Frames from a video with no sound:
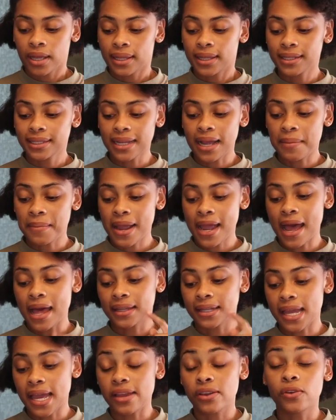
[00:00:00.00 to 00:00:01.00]
This time I
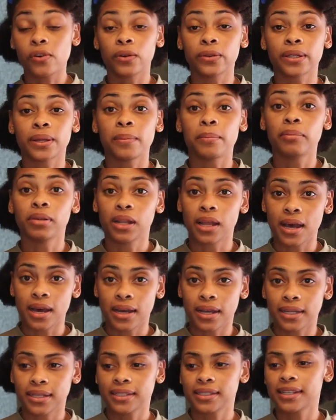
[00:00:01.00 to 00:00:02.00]
got light golden
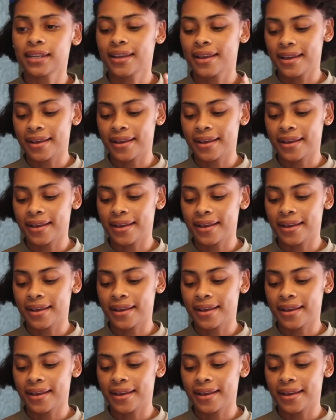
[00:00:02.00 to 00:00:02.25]
blonde,